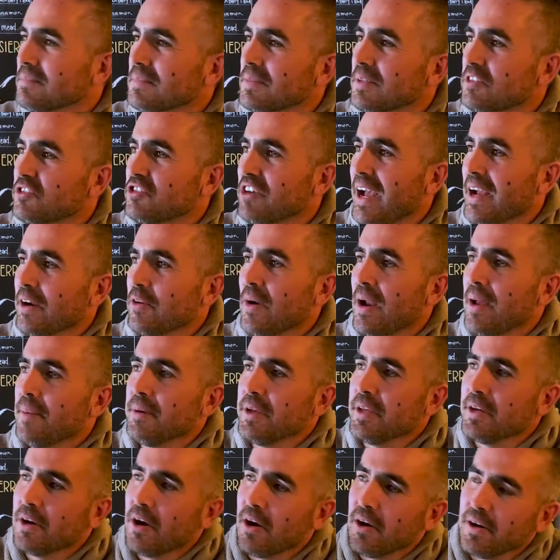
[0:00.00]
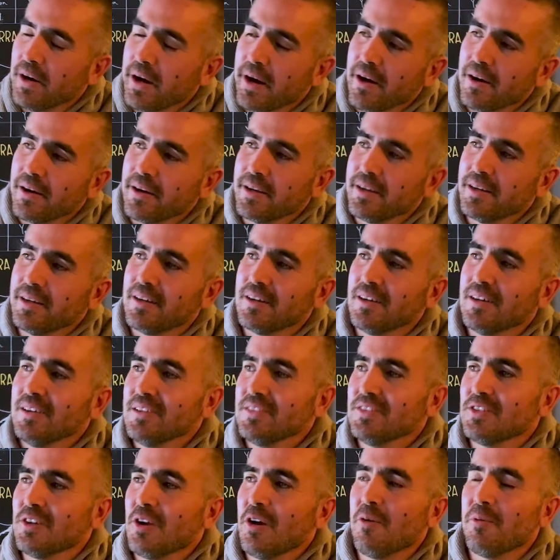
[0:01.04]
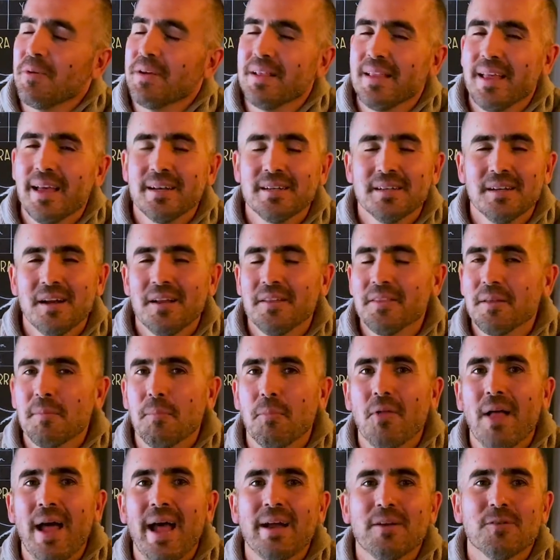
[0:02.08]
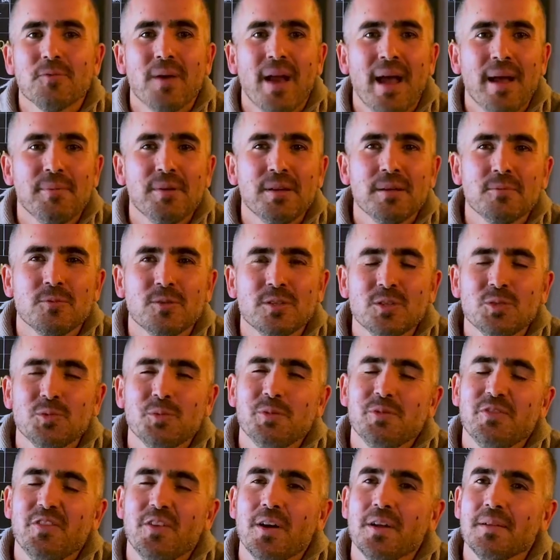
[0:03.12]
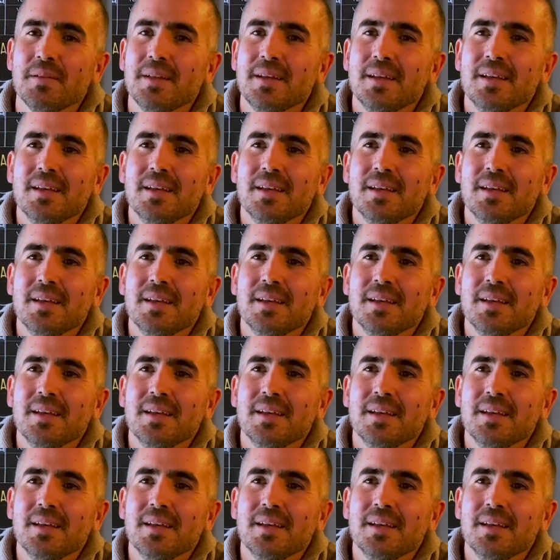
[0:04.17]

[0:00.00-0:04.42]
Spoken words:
jackrabbit in our area here. So we landed on the Black Rabbit because we felt,